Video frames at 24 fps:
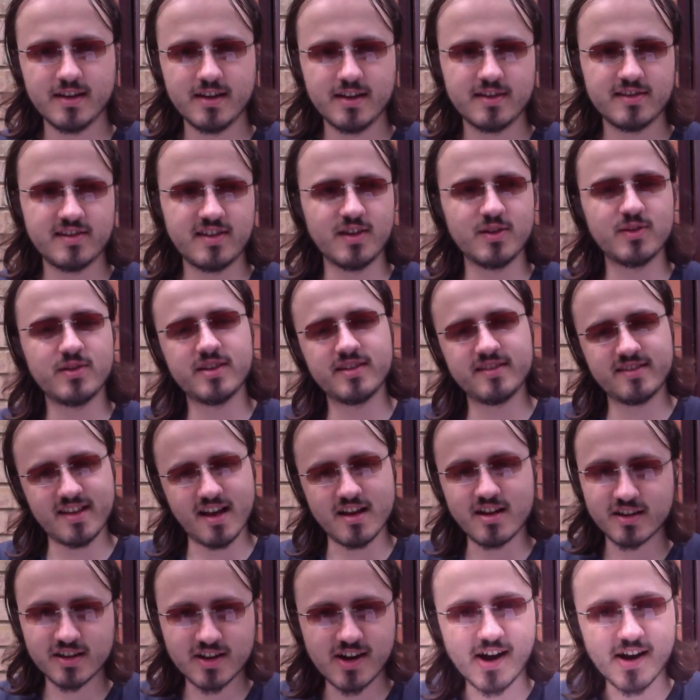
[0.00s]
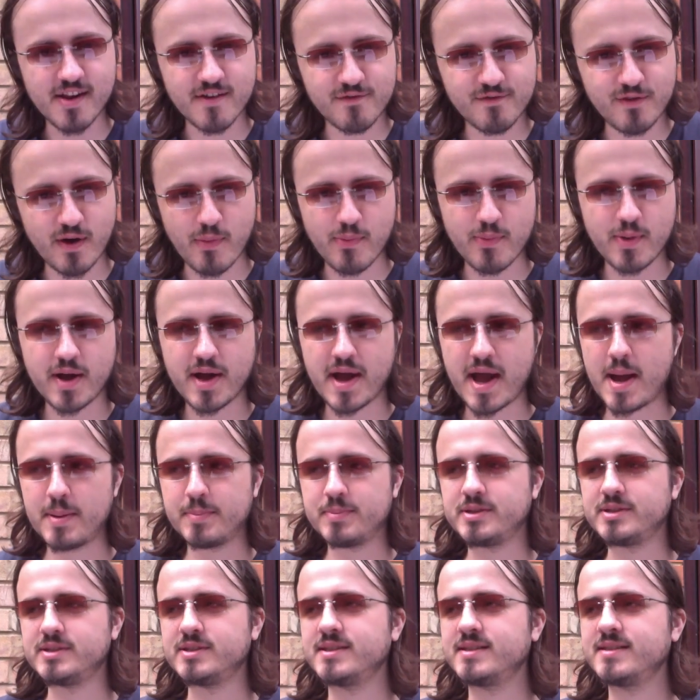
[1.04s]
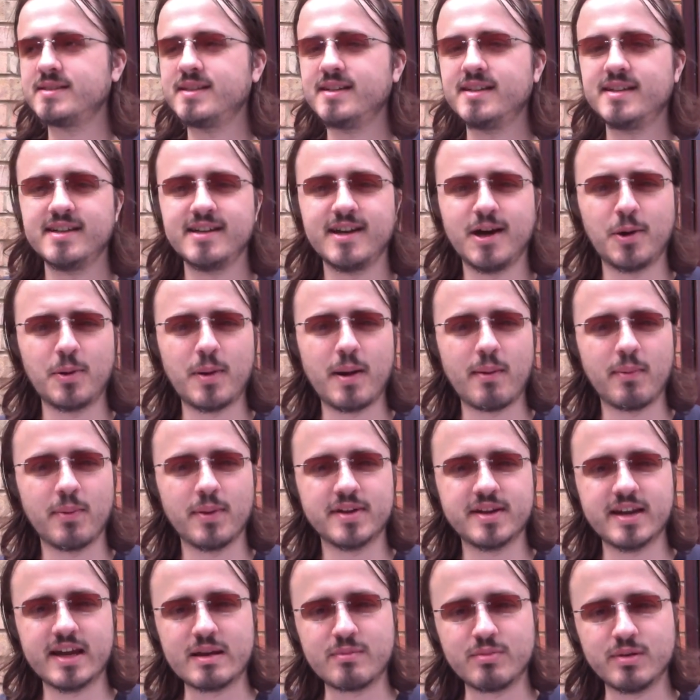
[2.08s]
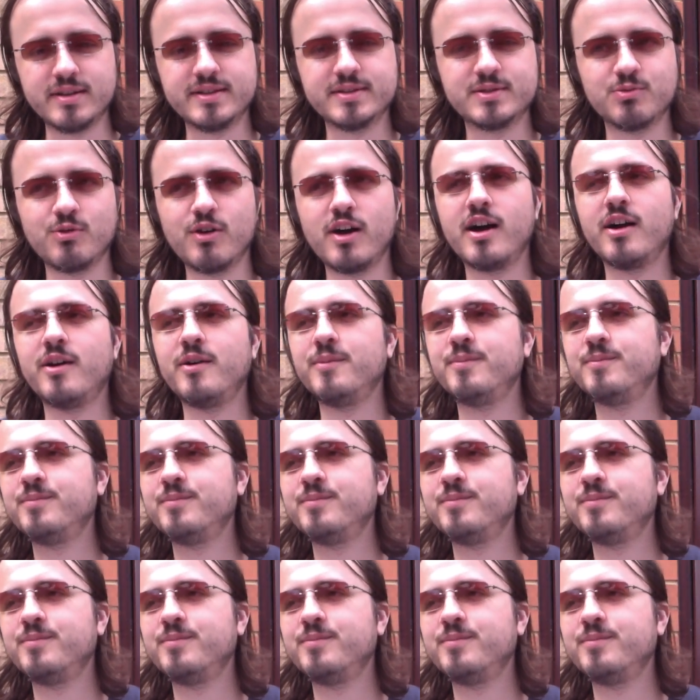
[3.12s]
So there's that kind of fun that happens around the table as well,